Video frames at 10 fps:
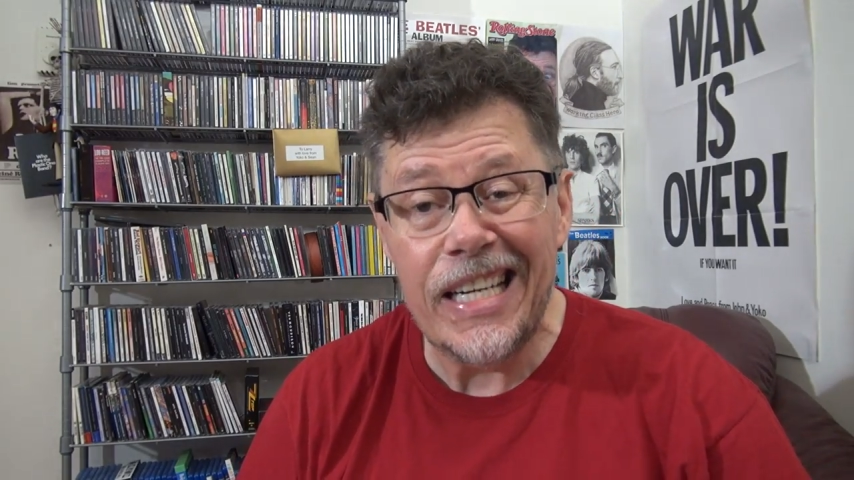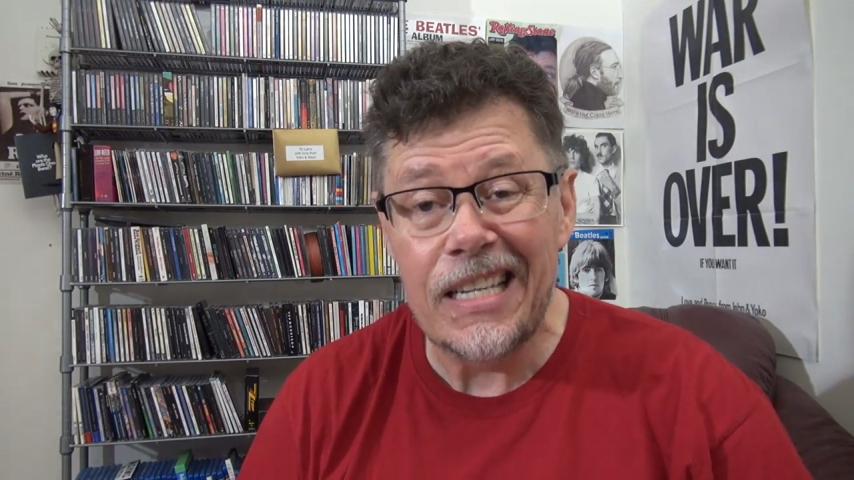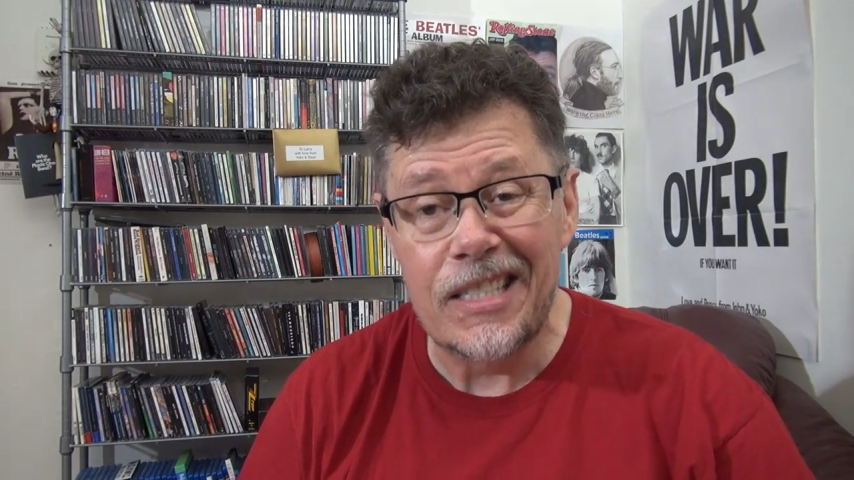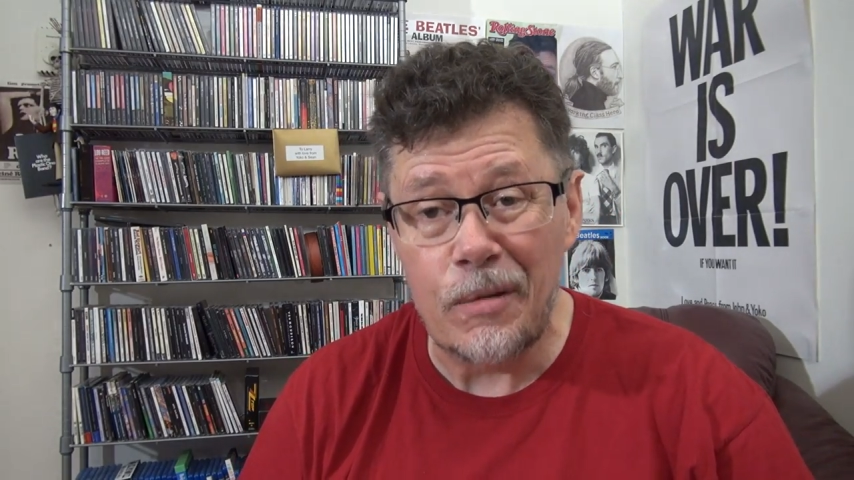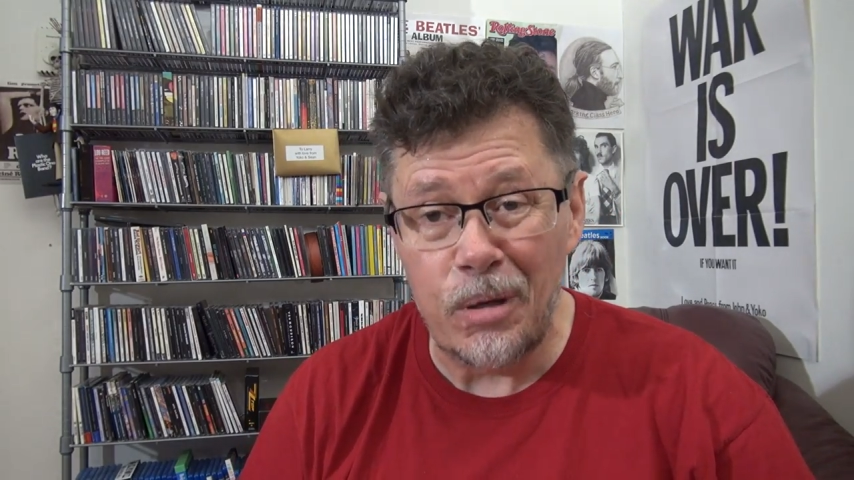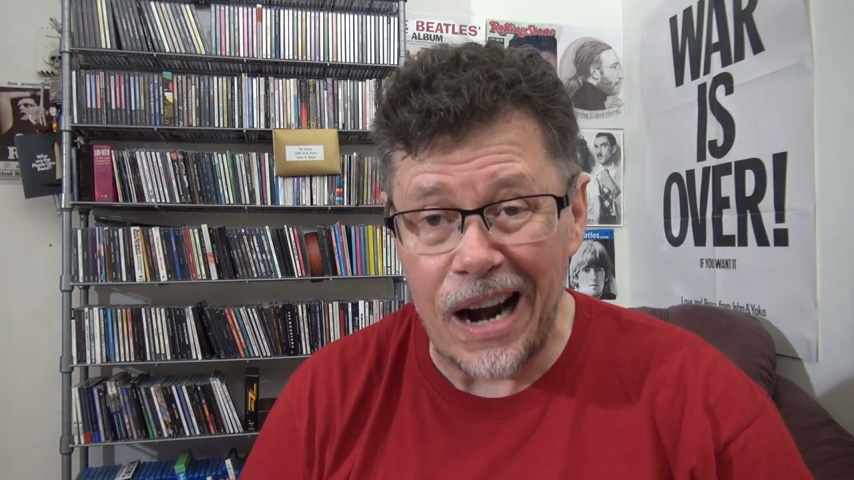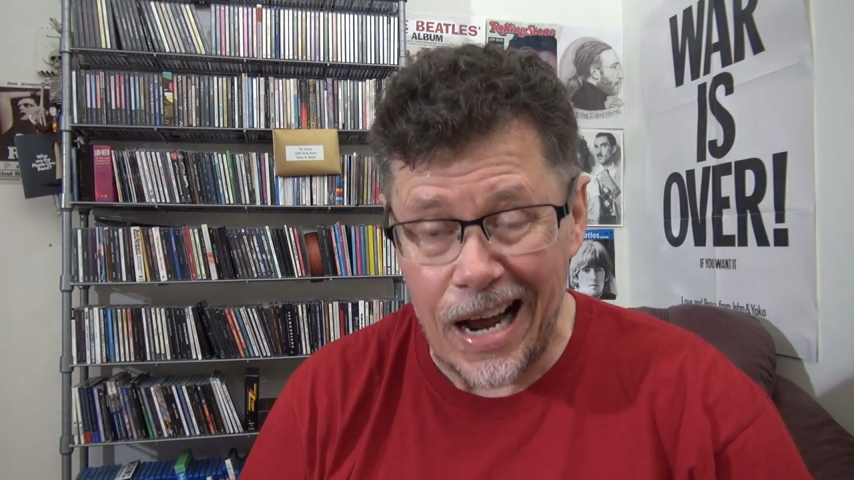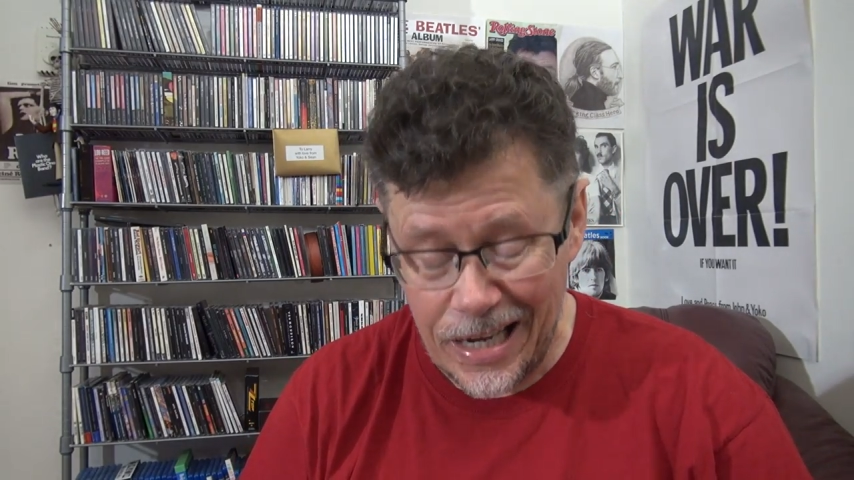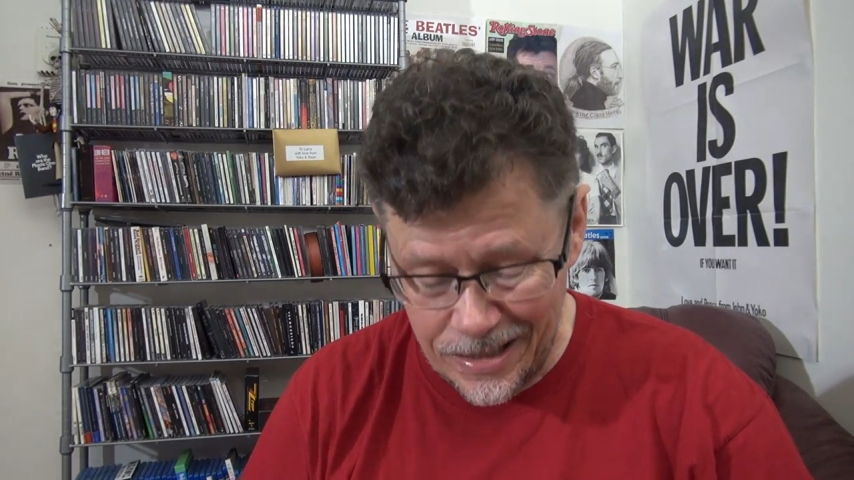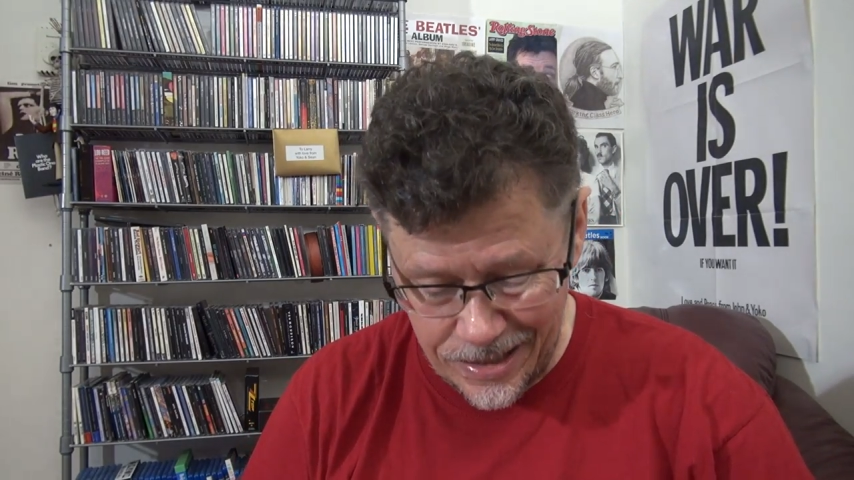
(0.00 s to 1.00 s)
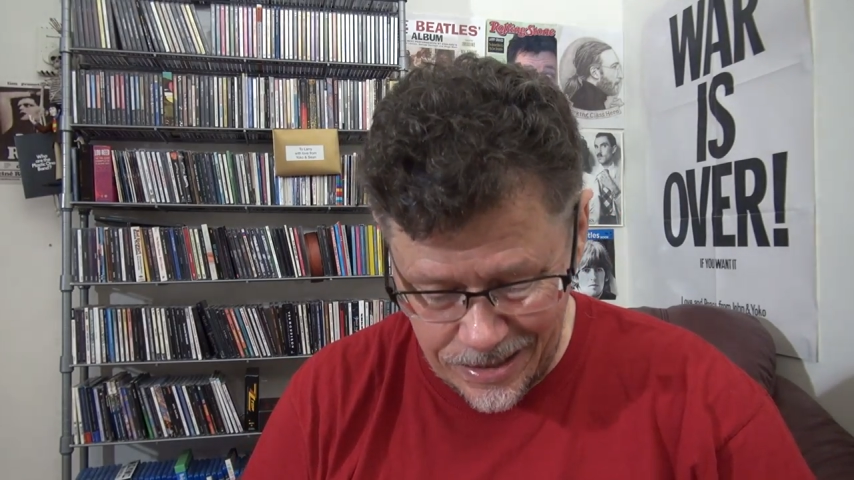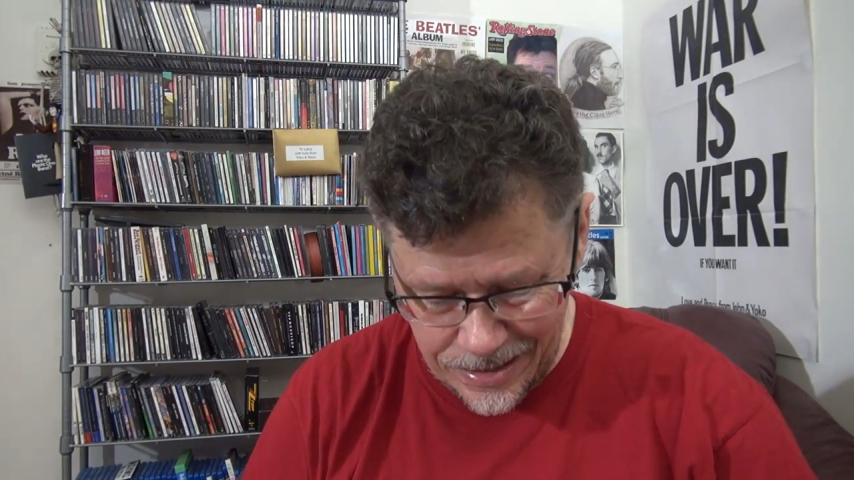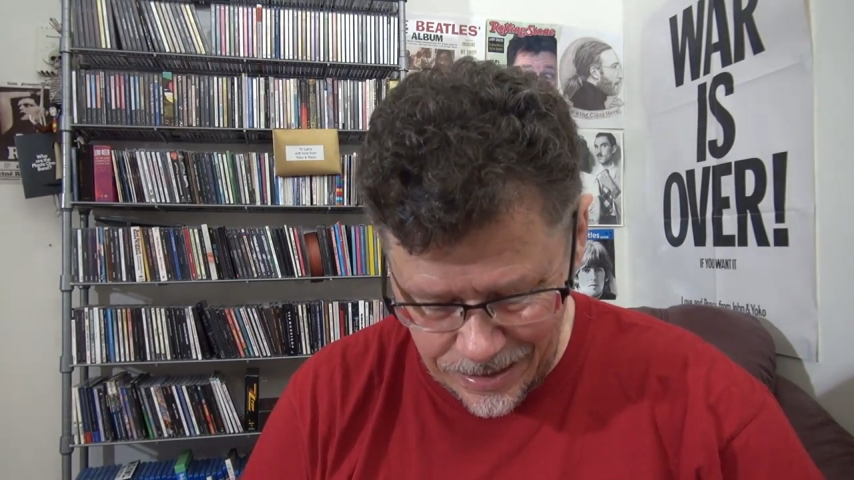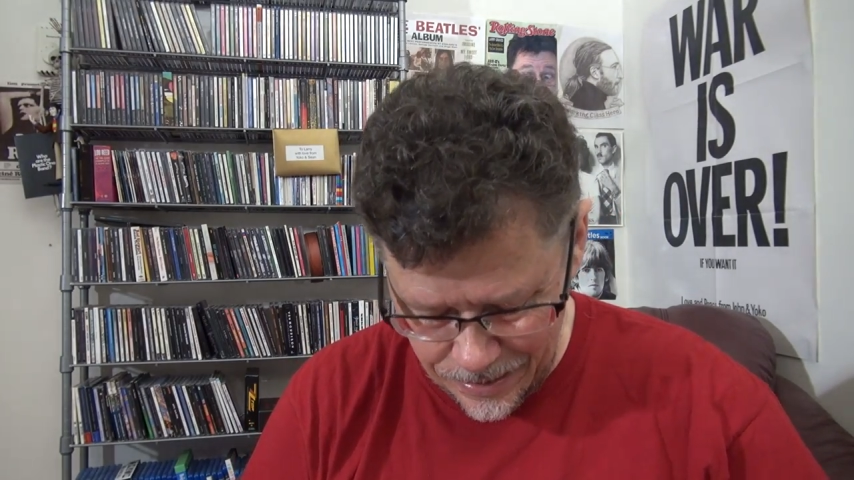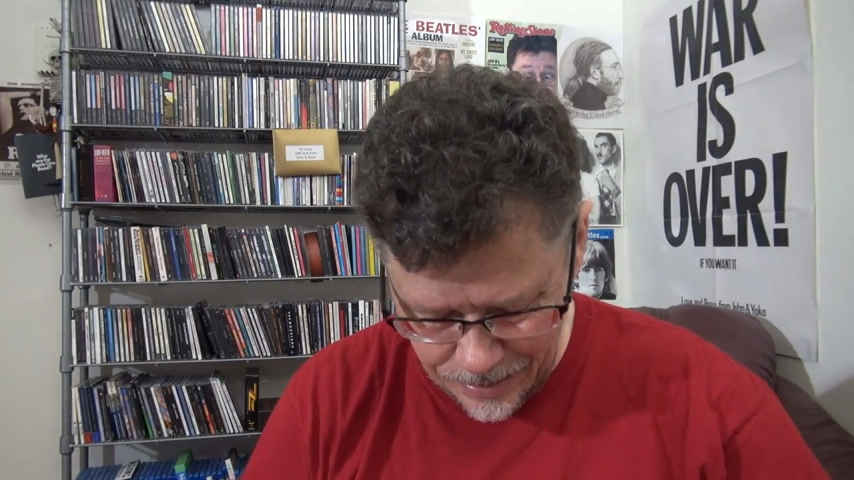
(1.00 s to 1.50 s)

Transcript: needed surprise.